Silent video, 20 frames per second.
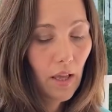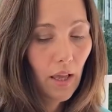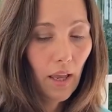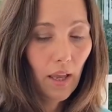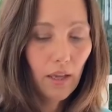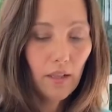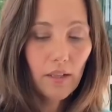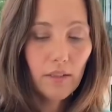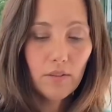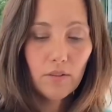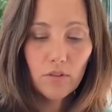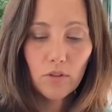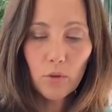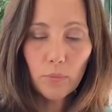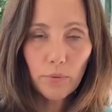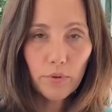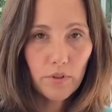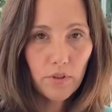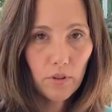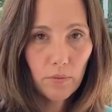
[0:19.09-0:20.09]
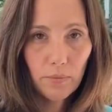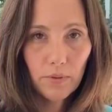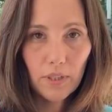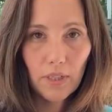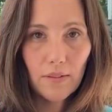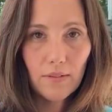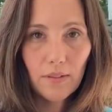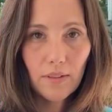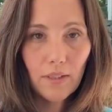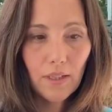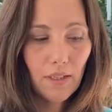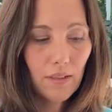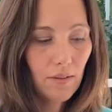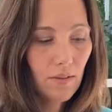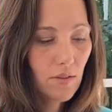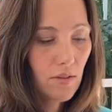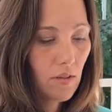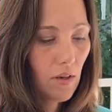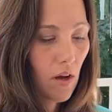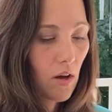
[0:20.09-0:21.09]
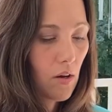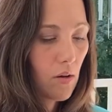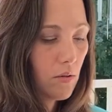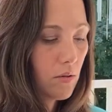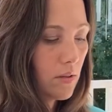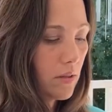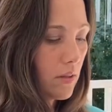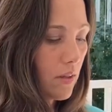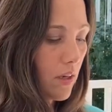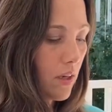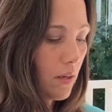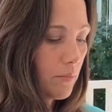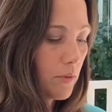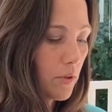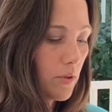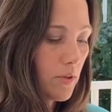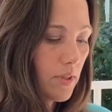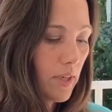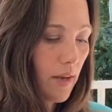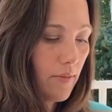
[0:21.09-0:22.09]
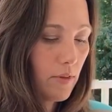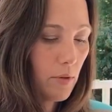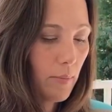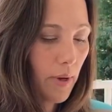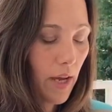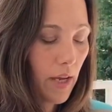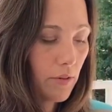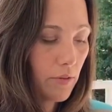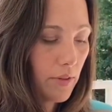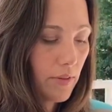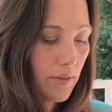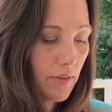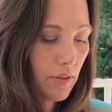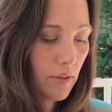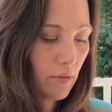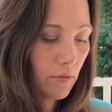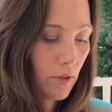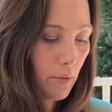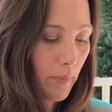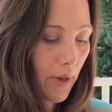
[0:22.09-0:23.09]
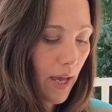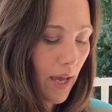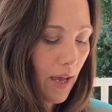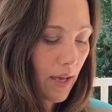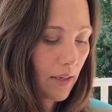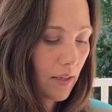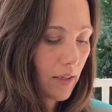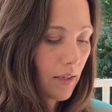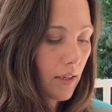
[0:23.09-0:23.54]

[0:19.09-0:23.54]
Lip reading: And it's super easy to get installed. You just have the batteries here on the back.